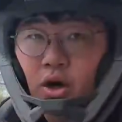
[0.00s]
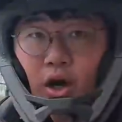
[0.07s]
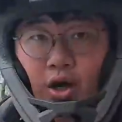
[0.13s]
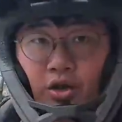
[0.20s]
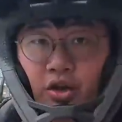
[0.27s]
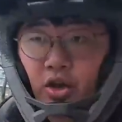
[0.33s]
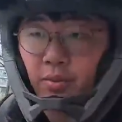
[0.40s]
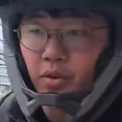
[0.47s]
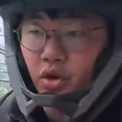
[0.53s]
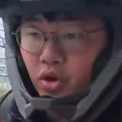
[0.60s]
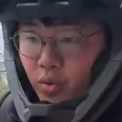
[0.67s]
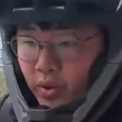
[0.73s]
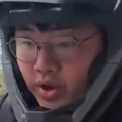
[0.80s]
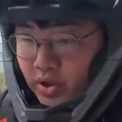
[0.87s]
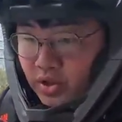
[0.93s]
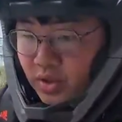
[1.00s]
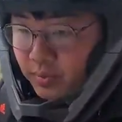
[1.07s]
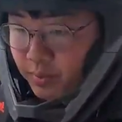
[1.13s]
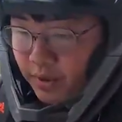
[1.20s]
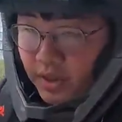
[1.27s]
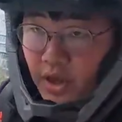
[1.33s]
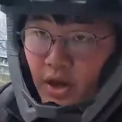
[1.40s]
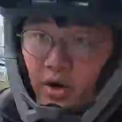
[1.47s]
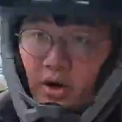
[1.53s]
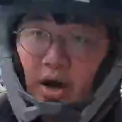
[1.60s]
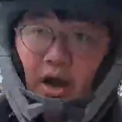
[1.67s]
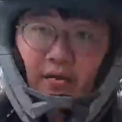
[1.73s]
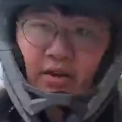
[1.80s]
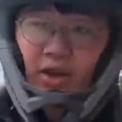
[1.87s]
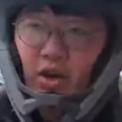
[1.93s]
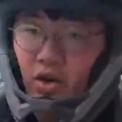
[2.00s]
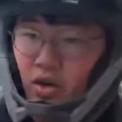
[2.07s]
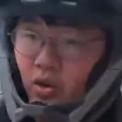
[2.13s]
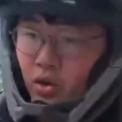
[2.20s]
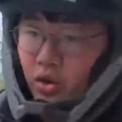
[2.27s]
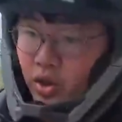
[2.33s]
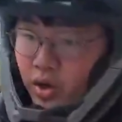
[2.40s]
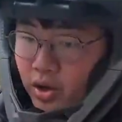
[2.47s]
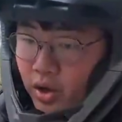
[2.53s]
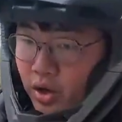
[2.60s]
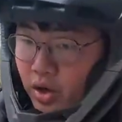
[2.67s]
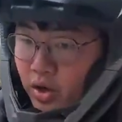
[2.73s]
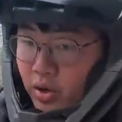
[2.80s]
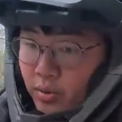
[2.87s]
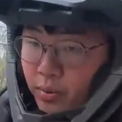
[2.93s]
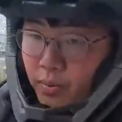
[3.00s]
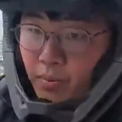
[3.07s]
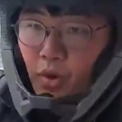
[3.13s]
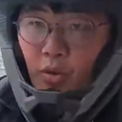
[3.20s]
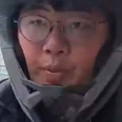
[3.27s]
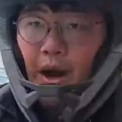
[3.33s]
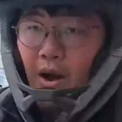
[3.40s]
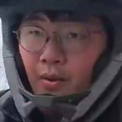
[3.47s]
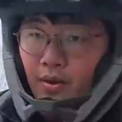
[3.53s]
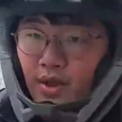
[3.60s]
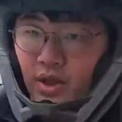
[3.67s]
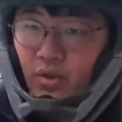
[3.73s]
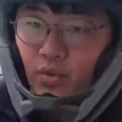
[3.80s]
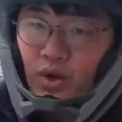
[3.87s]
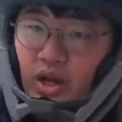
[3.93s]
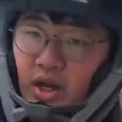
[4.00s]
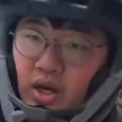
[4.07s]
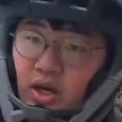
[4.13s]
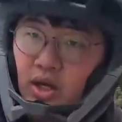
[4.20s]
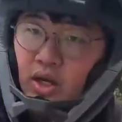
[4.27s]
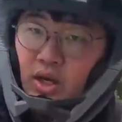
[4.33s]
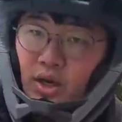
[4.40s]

are other commuter wheels, but they are heavier or they're more power than you need.